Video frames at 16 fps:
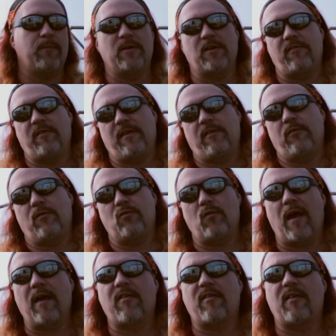just need to
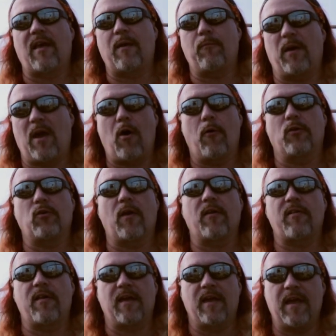address, and we are
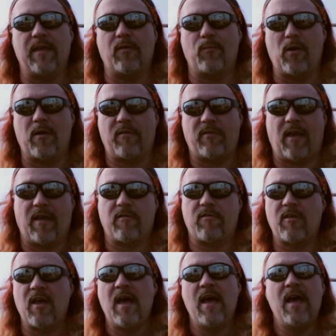addressing in the process.